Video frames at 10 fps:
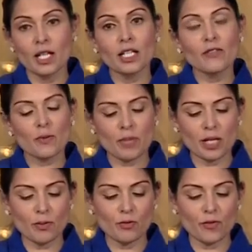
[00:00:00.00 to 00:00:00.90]
leaving
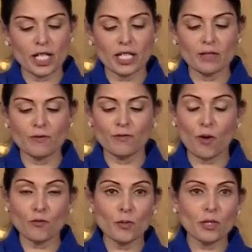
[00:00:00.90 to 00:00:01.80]
people feeling
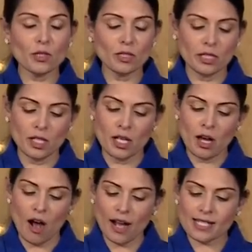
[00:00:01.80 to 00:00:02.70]
vulnerable,
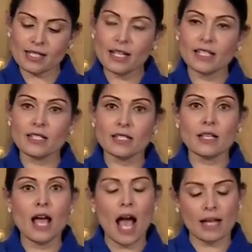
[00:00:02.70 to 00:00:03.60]
isolated,
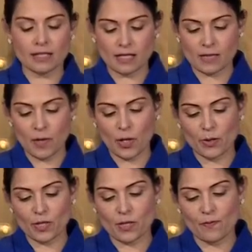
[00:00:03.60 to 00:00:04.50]
and
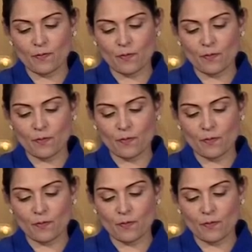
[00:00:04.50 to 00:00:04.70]
exposed.